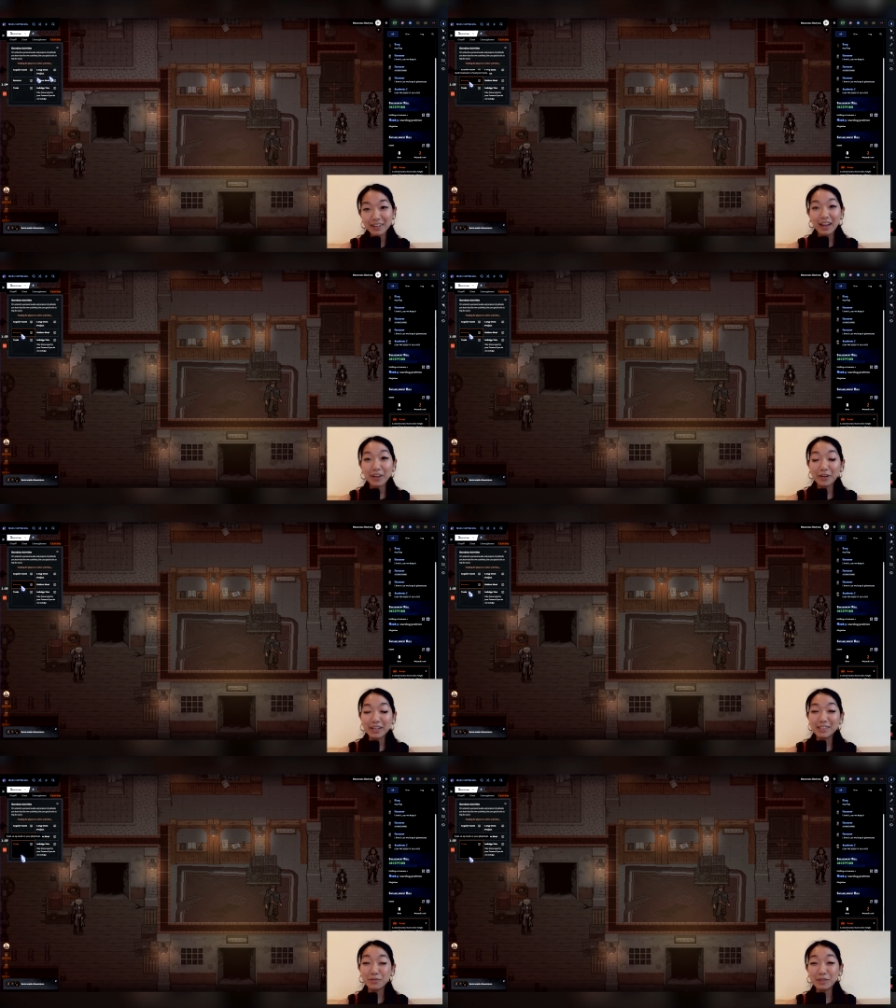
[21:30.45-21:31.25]
And it
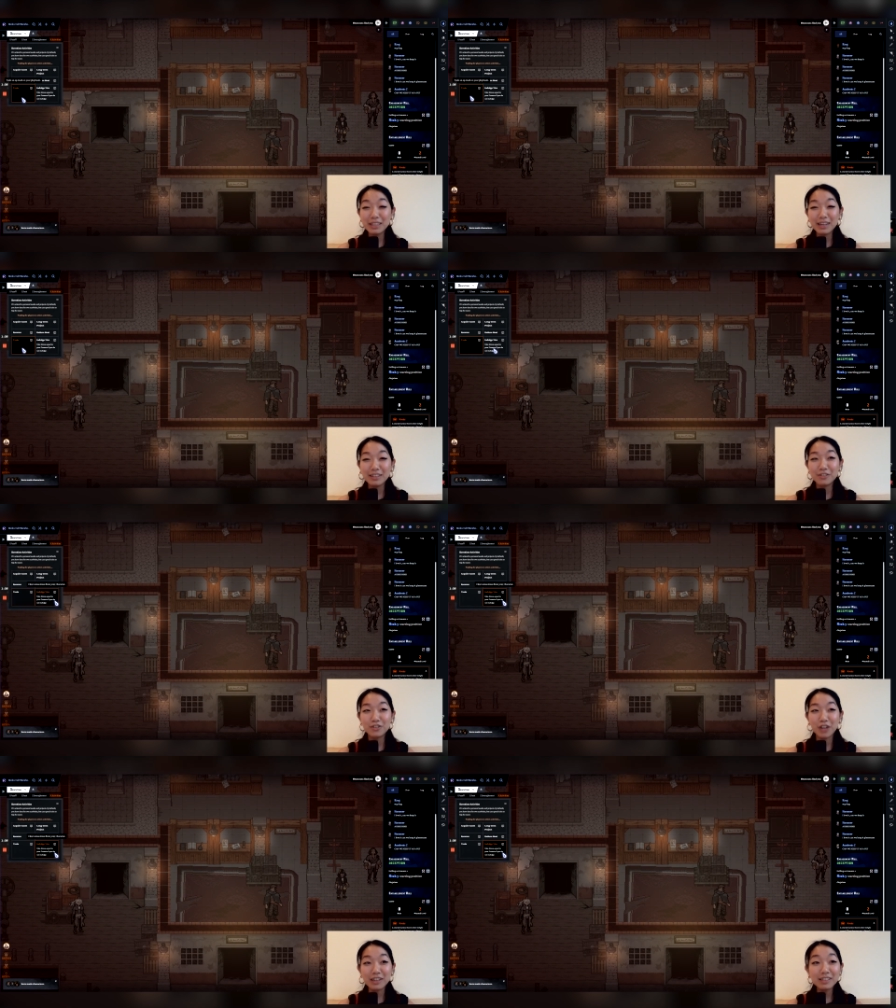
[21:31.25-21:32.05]
creates this really nice
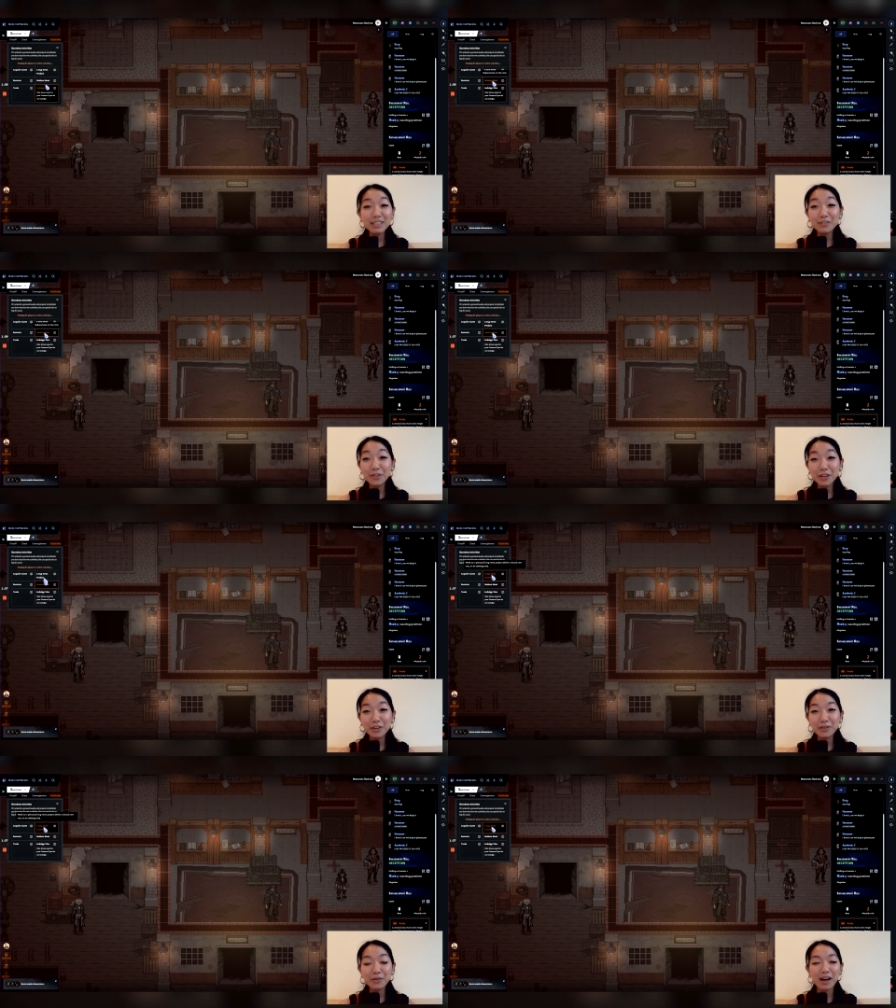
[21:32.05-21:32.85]
checklist for
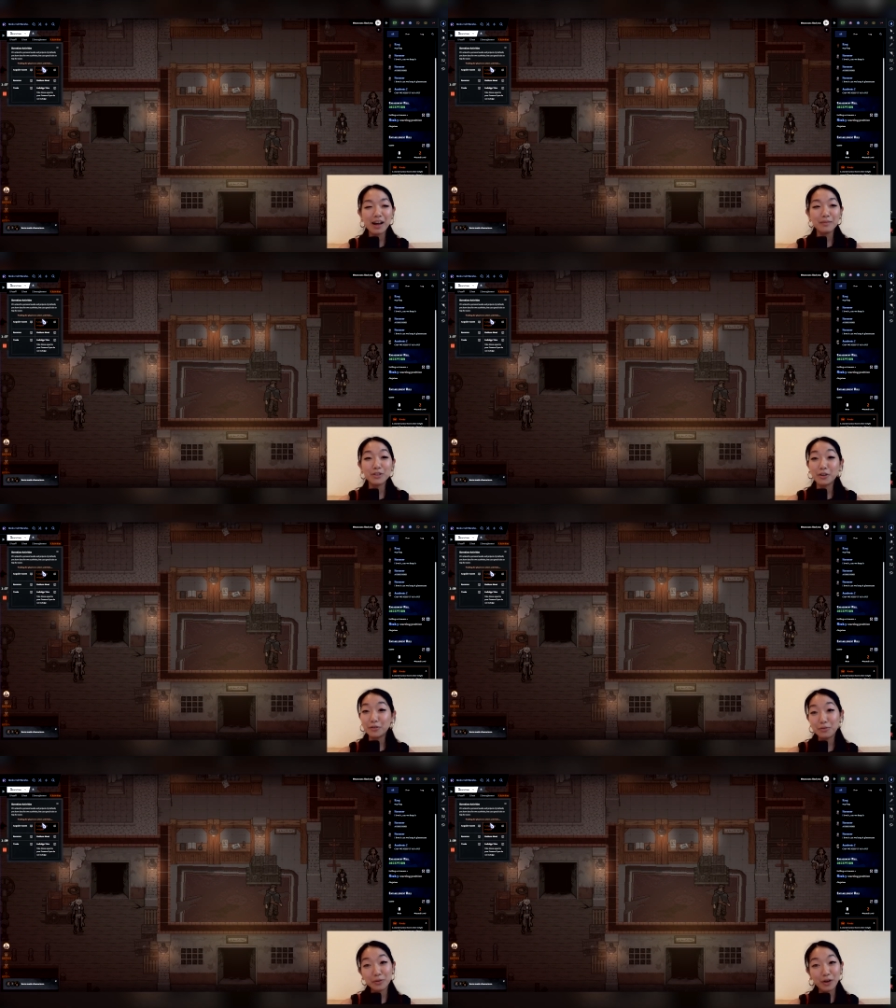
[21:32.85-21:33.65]
you to
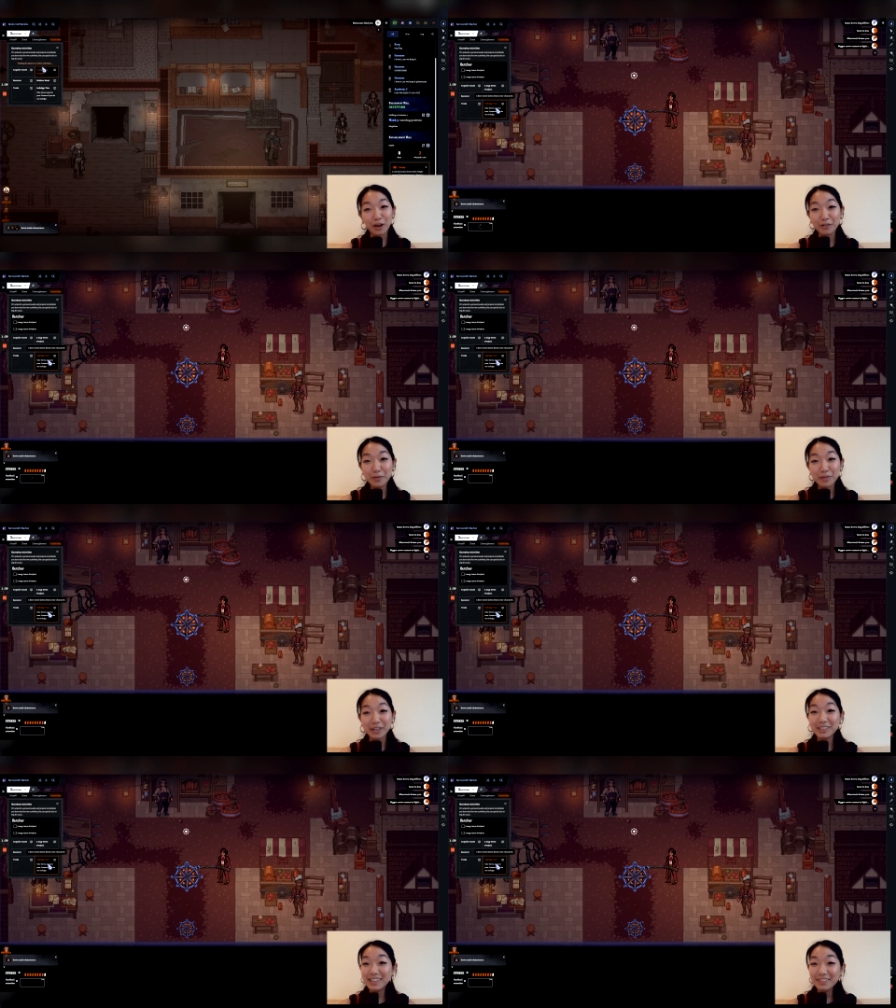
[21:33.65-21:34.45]
go through all of the
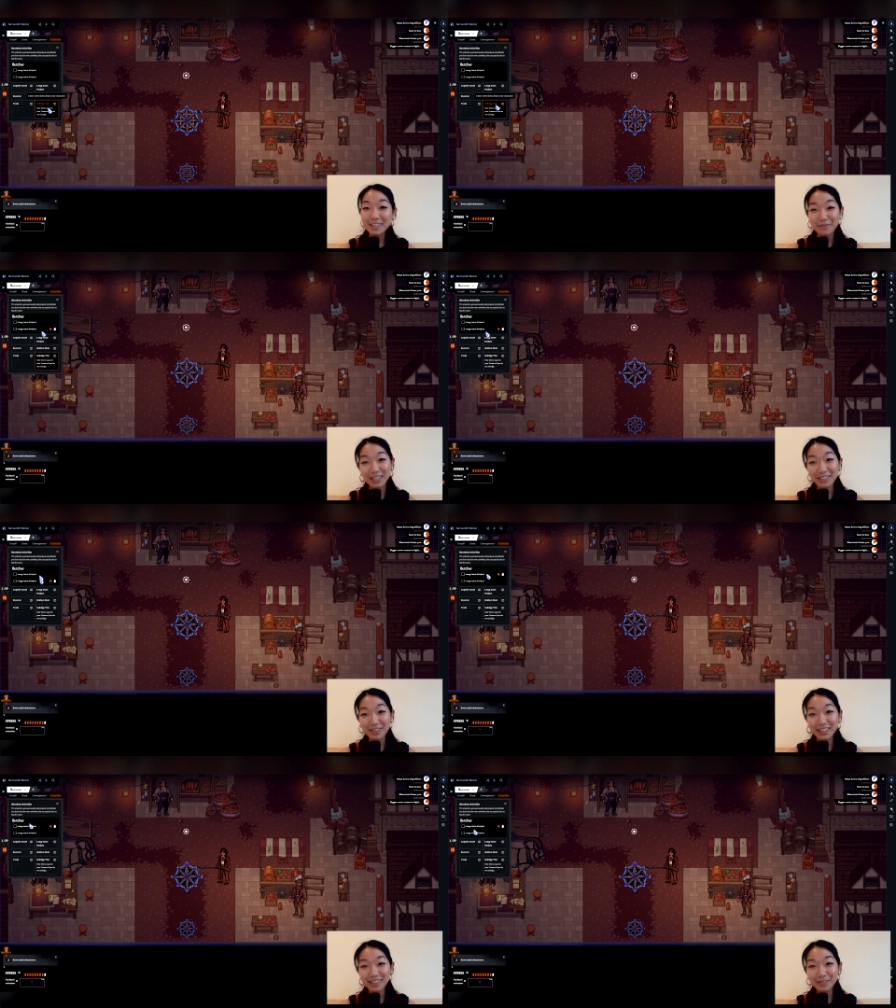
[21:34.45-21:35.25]
players' downtime
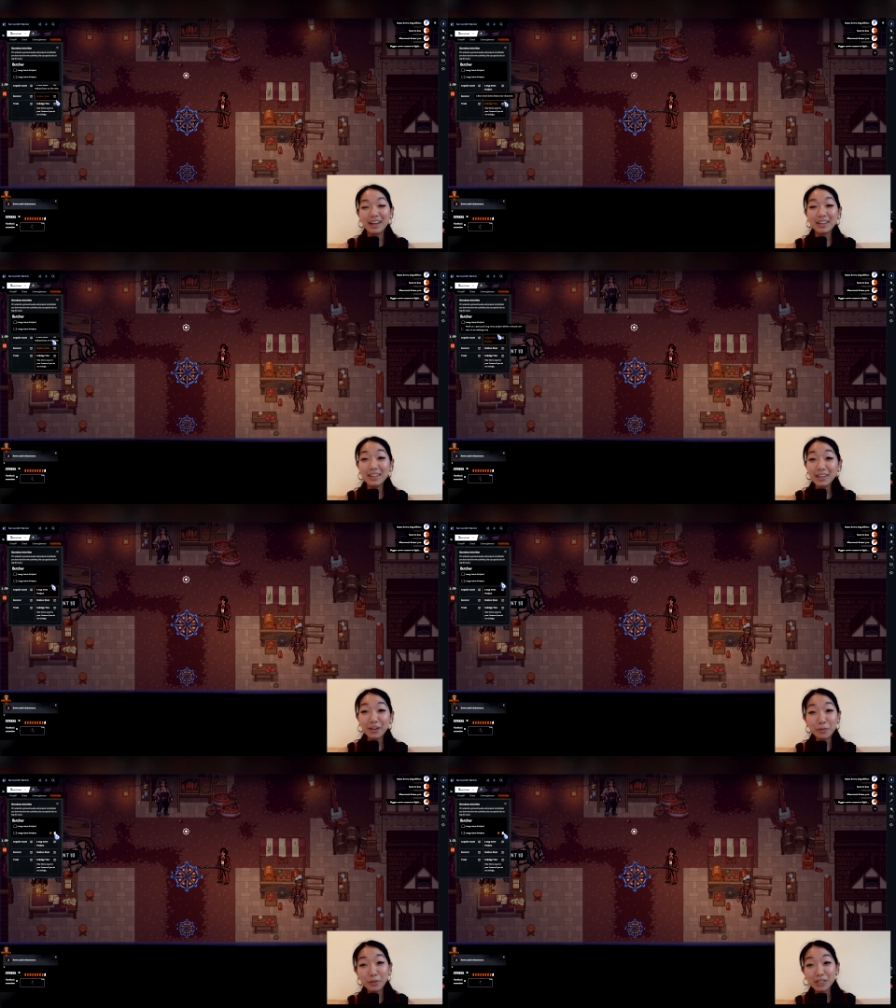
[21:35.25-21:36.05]
activities. And I think
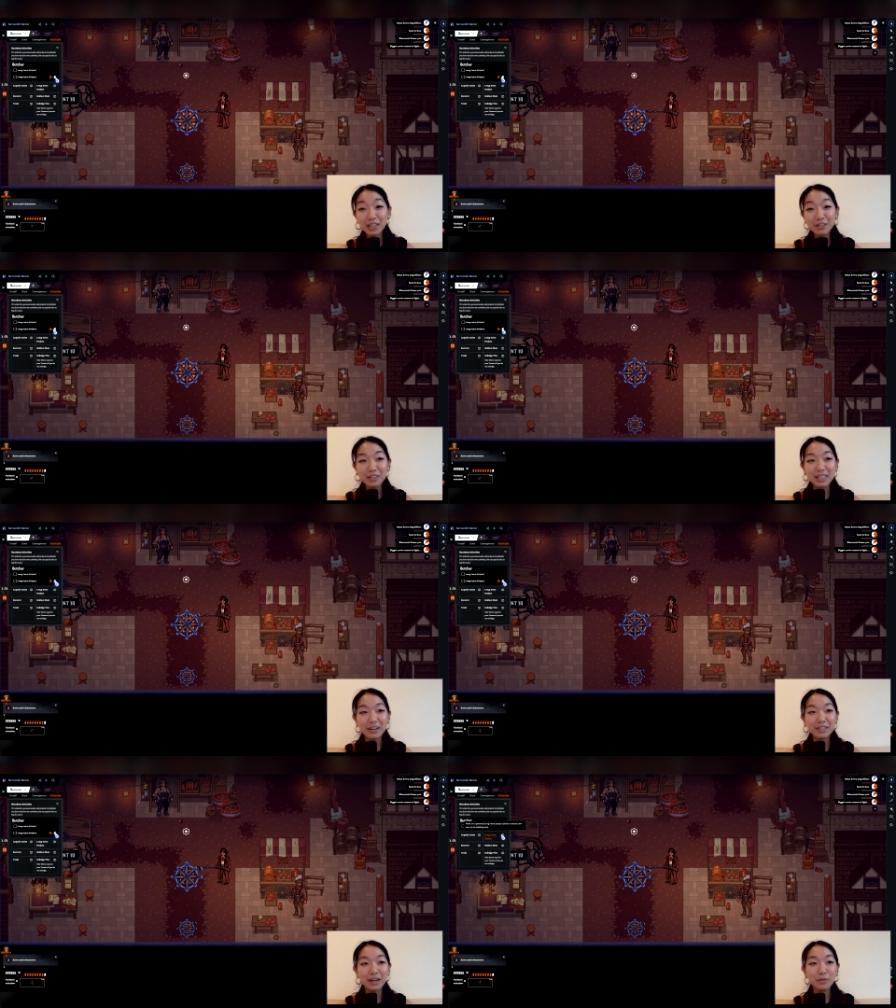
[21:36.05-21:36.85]
here in particular in
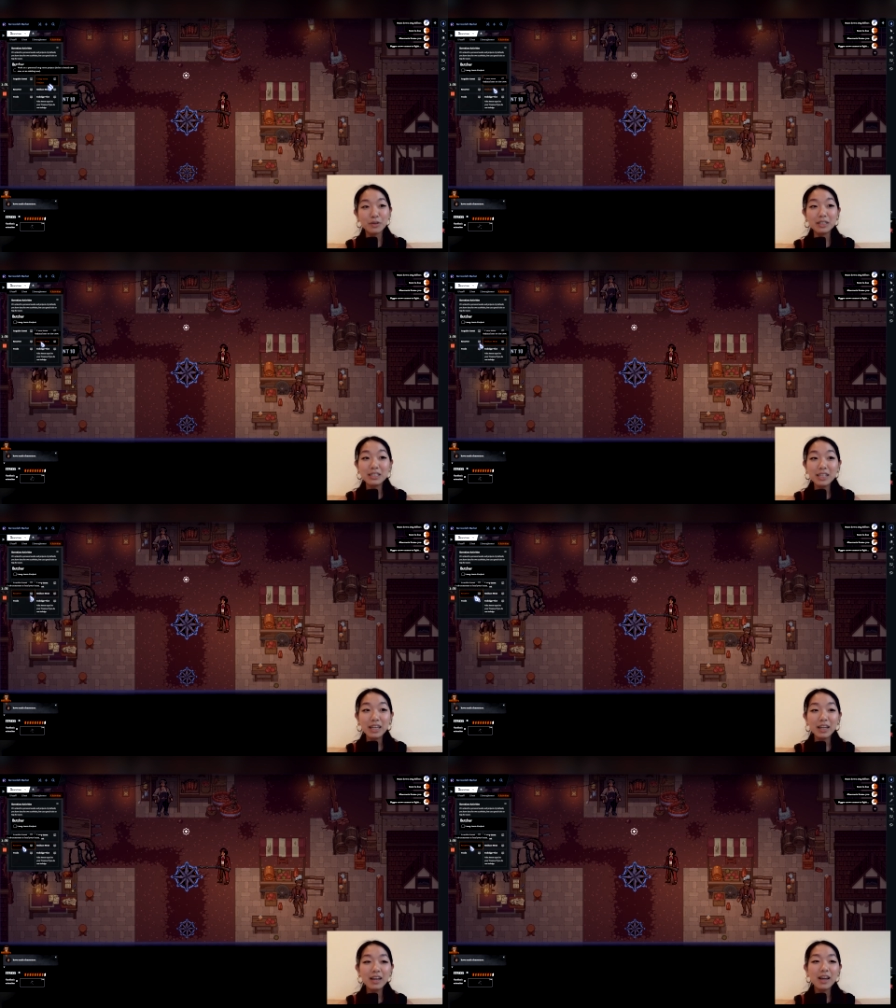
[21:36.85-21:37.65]
downtime, you can
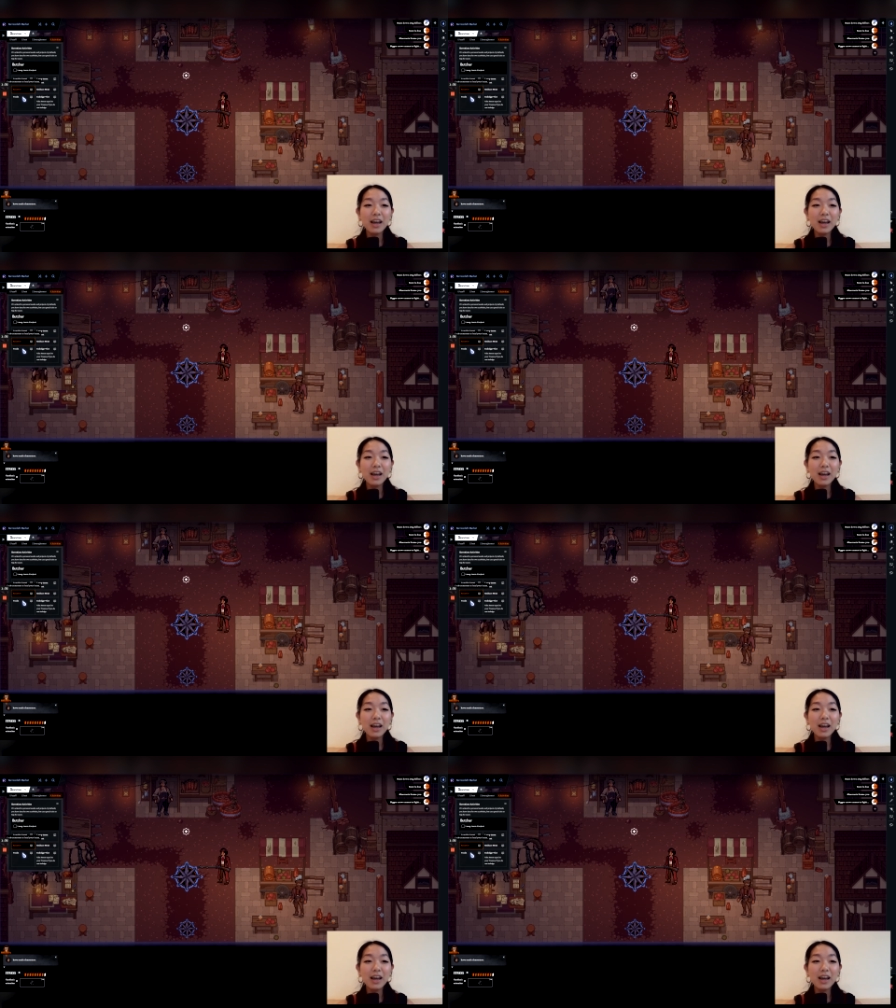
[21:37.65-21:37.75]
see